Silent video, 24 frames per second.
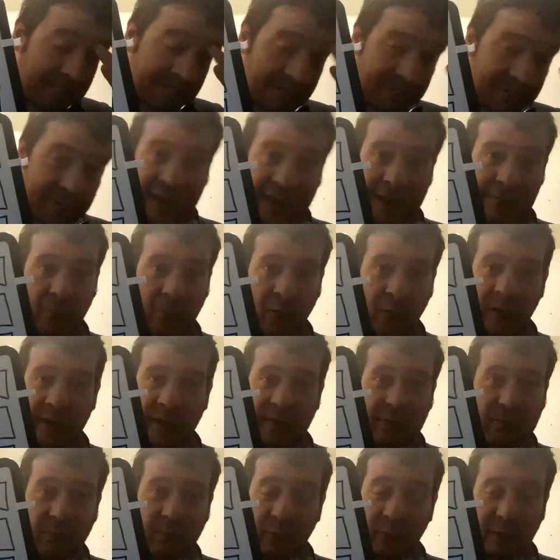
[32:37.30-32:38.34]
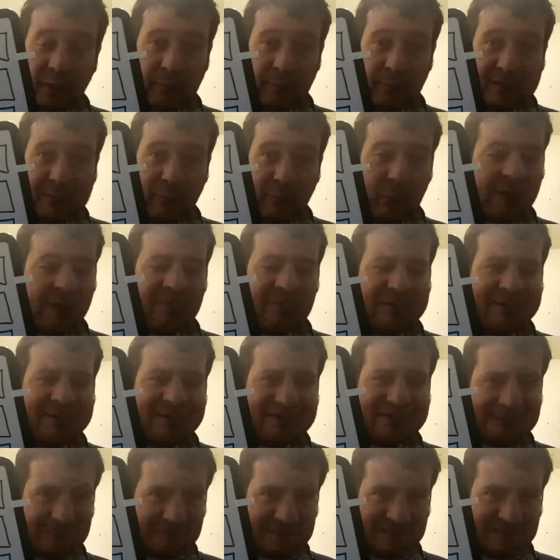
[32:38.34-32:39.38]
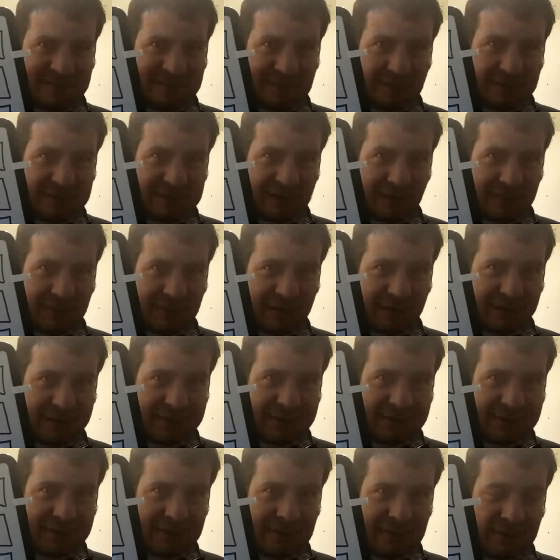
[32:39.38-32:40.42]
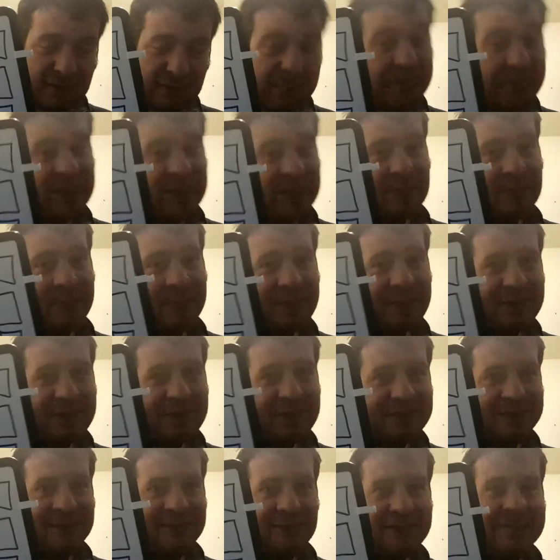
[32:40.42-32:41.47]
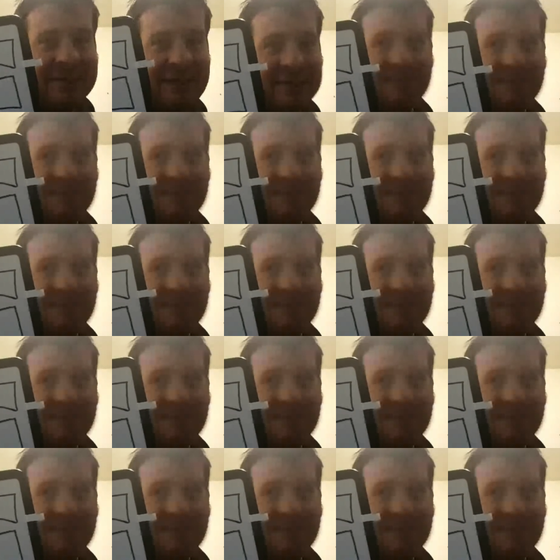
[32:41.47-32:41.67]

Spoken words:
Game Boy, whatever systems it shows up on. The Mega Man series has a